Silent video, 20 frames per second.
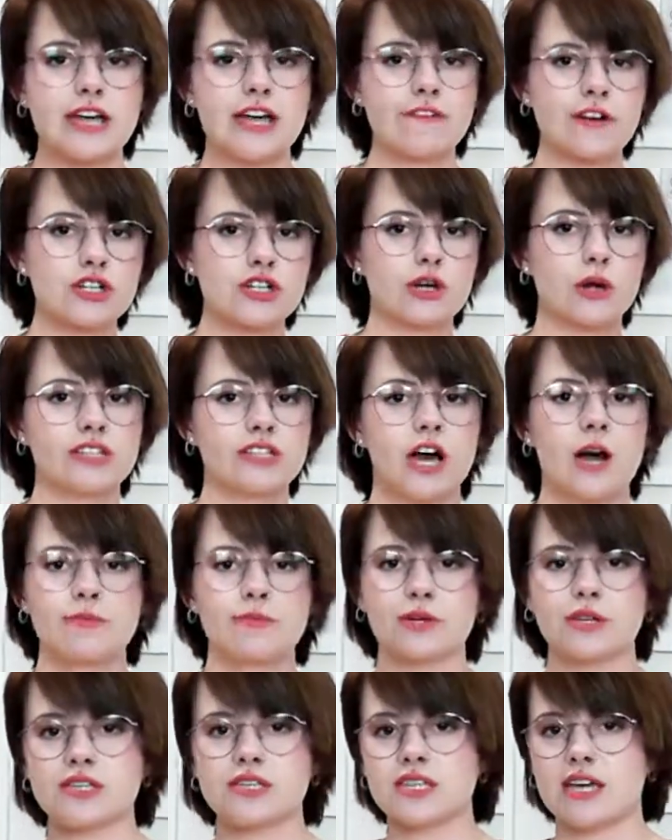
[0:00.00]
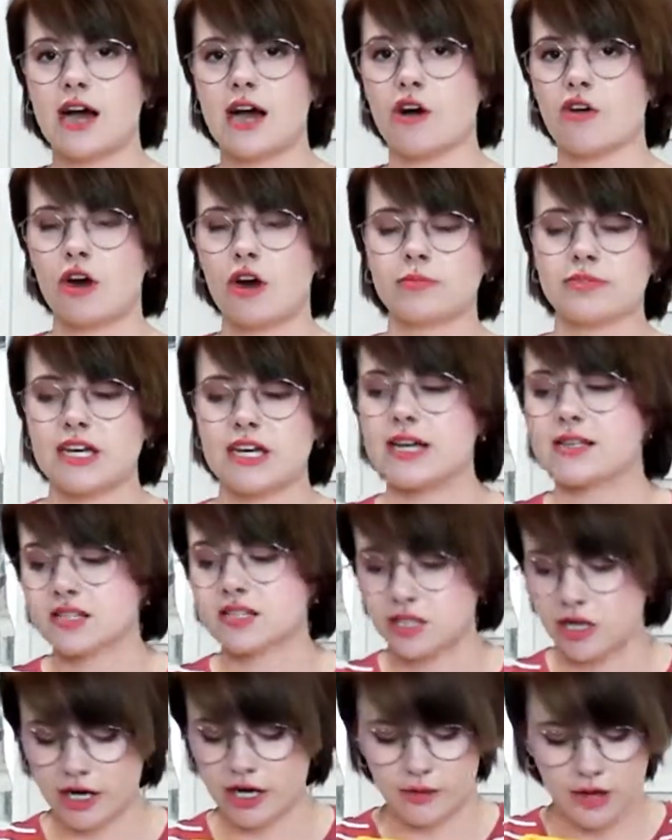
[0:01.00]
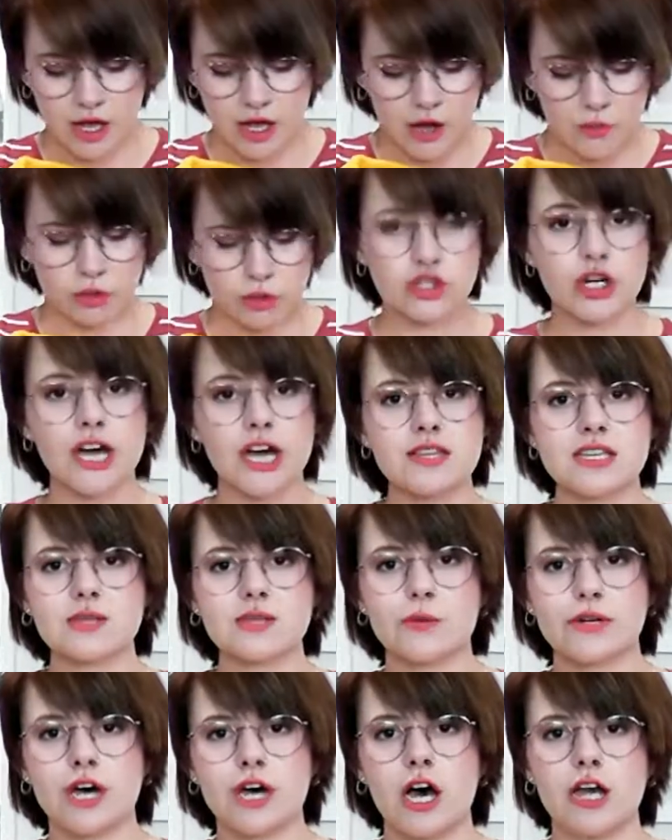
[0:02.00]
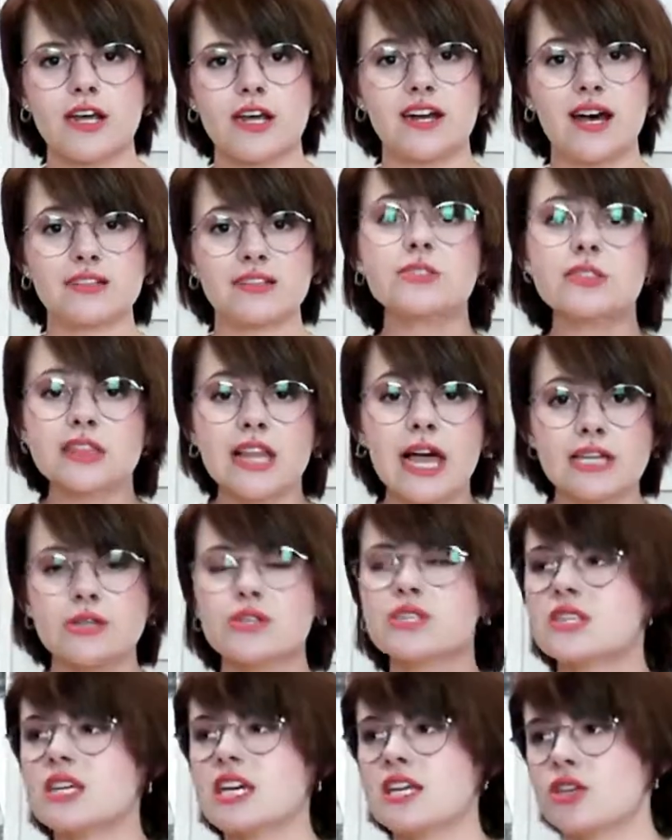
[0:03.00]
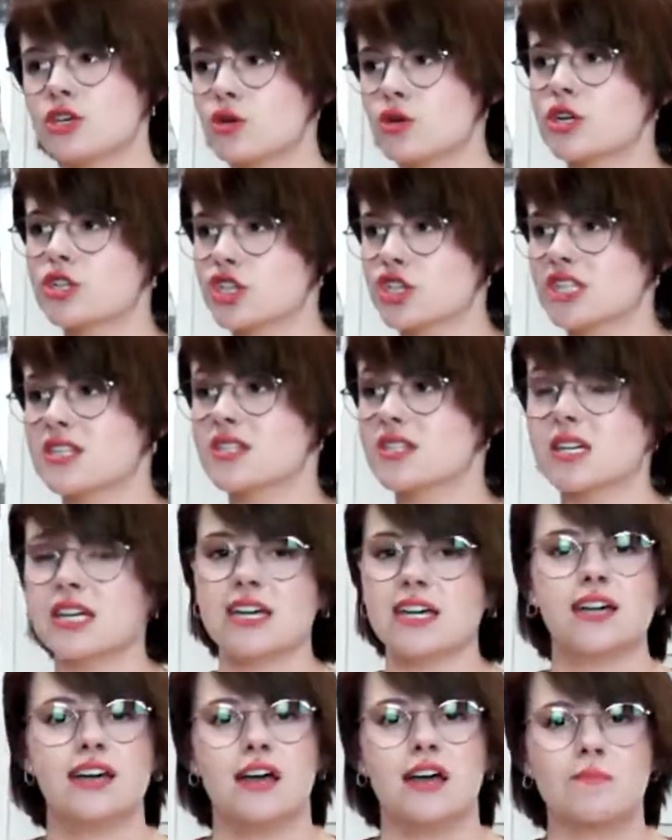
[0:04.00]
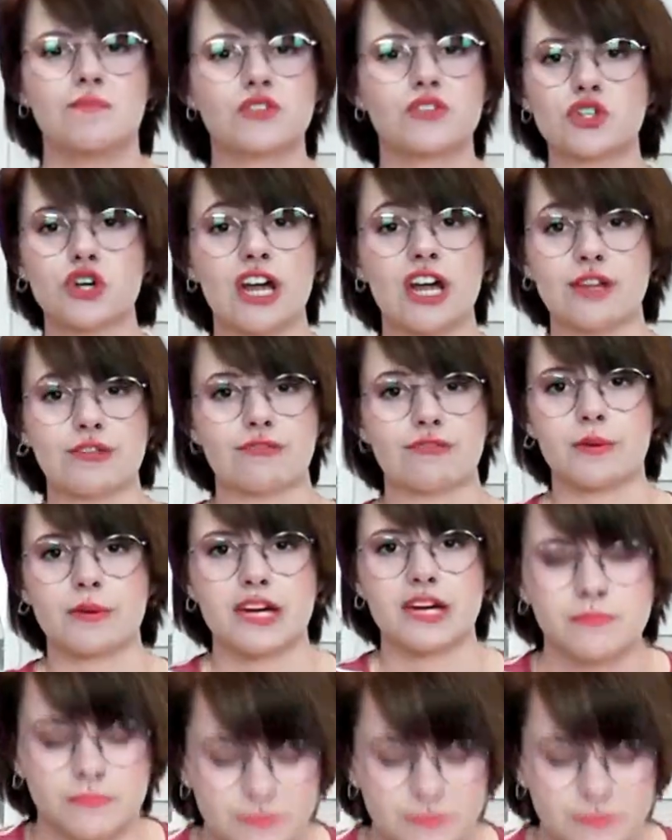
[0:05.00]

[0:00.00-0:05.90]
If I just hold it up, you can see how cropped it is. So we'll try this one on and I'll let you see that you can just see straight through it.